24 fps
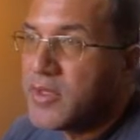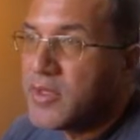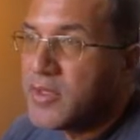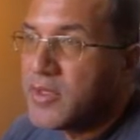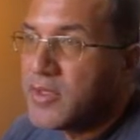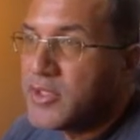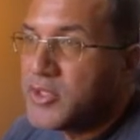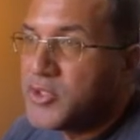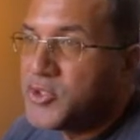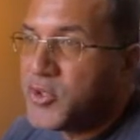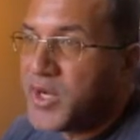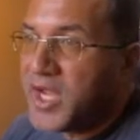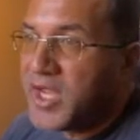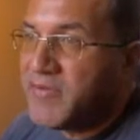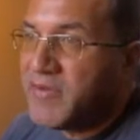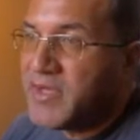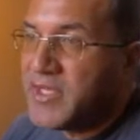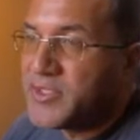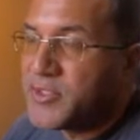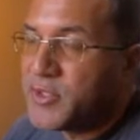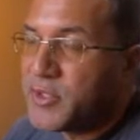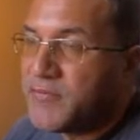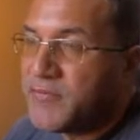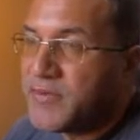
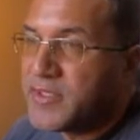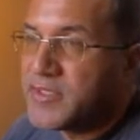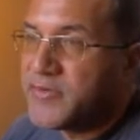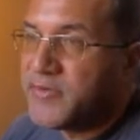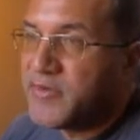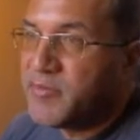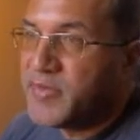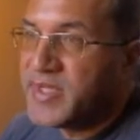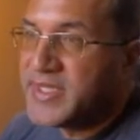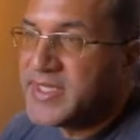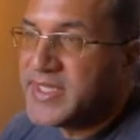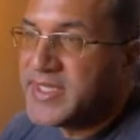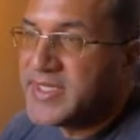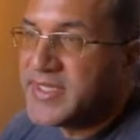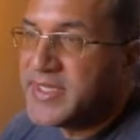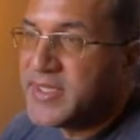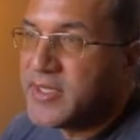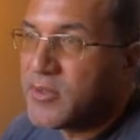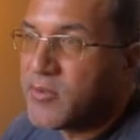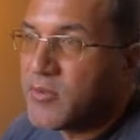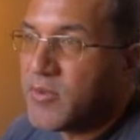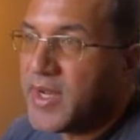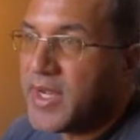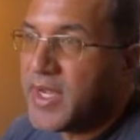driving surface from
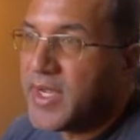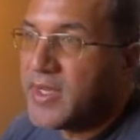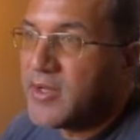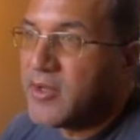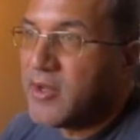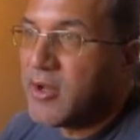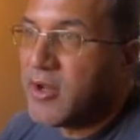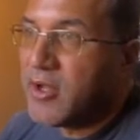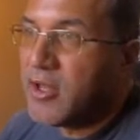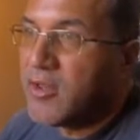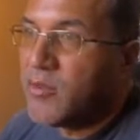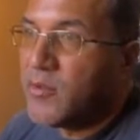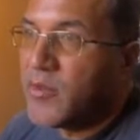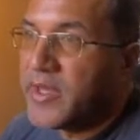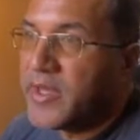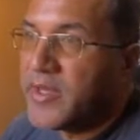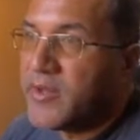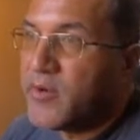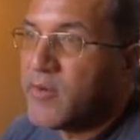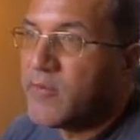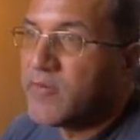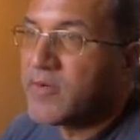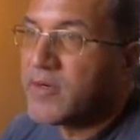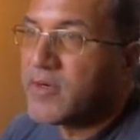existing grade all the way
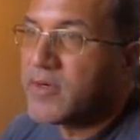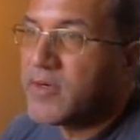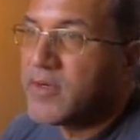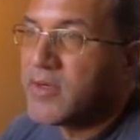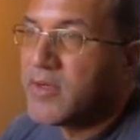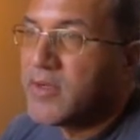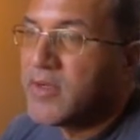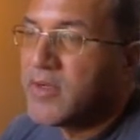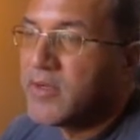over.